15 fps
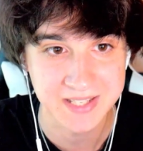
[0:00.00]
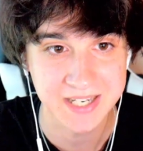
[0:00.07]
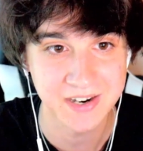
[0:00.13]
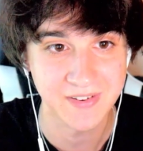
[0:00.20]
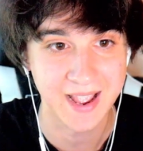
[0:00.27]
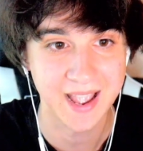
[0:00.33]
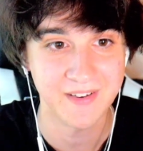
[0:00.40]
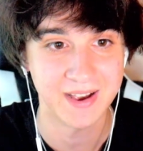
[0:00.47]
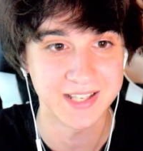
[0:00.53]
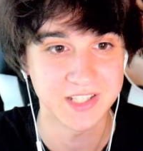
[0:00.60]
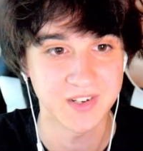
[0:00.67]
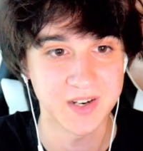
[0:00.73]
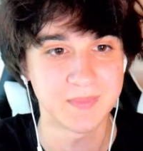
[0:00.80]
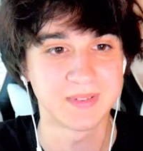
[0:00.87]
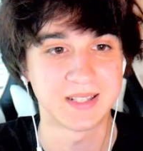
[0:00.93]
I have ice
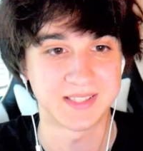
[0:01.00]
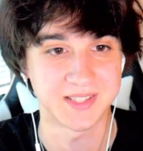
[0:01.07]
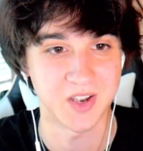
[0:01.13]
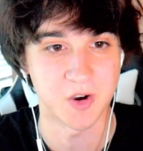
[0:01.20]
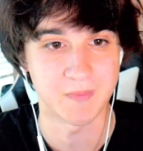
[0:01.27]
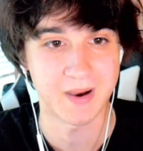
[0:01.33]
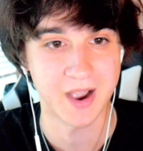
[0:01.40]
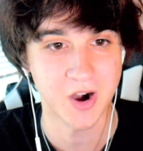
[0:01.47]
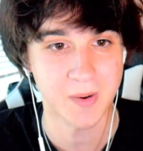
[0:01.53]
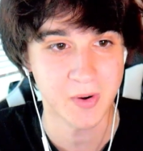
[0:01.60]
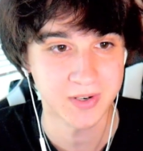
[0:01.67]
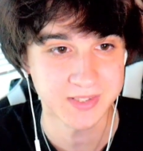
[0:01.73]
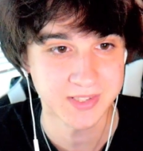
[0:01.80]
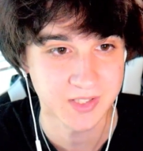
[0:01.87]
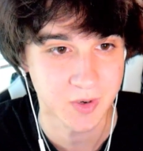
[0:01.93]
cream. Let's go. My arm
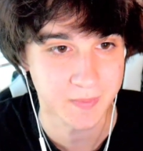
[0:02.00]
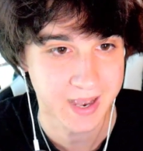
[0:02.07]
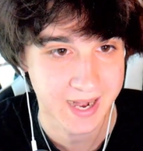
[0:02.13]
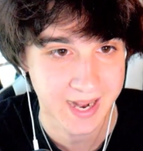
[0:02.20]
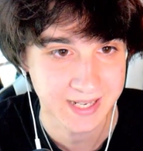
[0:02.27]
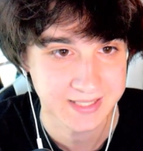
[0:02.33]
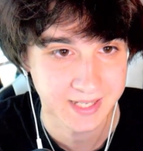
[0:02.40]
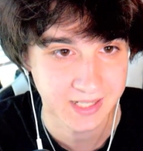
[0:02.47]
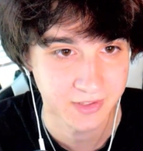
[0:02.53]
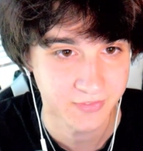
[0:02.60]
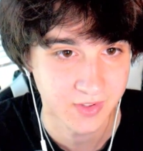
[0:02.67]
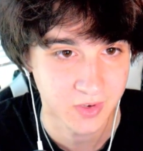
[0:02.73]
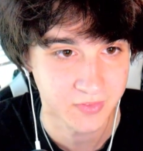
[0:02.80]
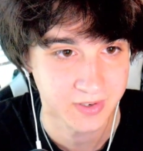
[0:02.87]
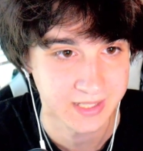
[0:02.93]
hurts so bad. I accidentally fell
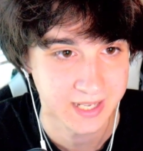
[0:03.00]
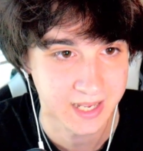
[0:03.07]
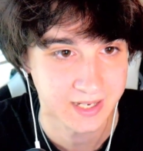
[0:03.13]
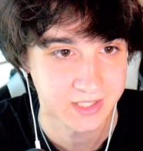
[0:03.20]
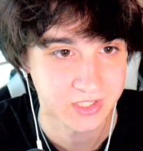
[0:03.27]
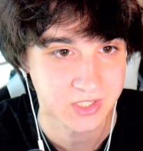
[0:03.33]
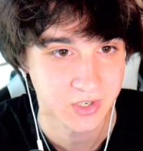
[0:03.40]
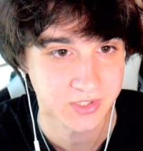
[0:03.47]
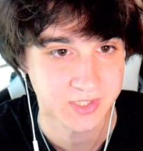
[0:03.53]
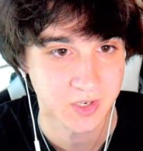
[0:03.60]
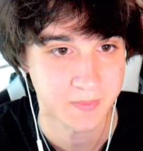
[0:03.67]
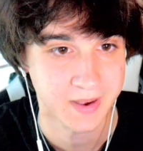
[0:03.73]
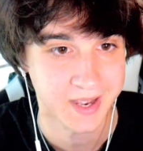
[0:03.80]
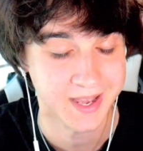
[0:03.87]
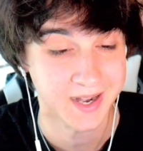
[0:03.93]
over again and just hurts so
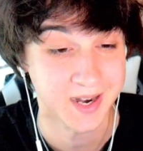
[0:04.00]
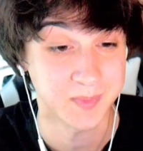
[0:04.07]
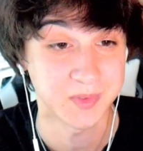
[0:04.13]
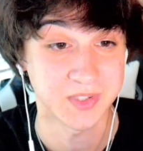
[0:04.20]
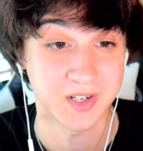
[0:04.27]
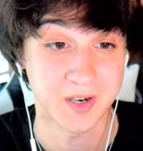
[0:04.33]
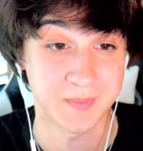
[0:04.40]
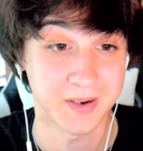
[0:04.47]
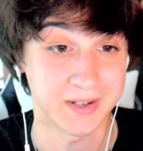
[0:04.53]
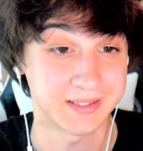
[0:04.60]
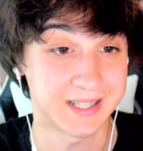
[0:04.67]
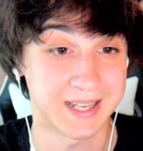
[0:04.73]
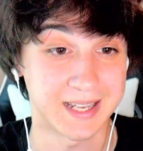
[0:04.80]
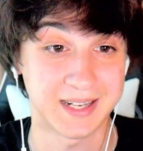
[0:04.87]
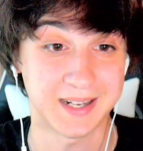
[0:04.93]
bad. I'm sorry about
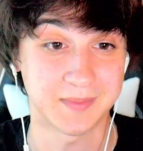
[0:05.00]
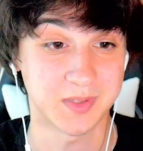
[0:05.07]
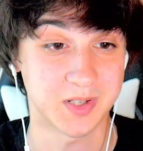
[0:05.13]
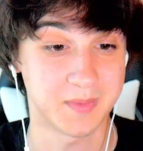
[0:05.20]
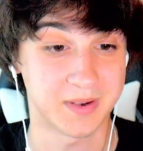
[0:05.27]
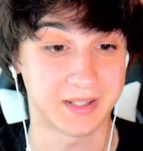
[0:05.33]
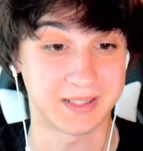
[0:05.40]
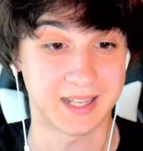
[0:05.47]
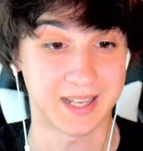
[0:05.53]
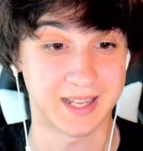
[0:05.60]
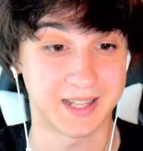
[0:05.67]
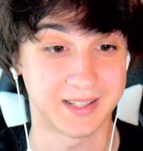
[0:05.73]
that.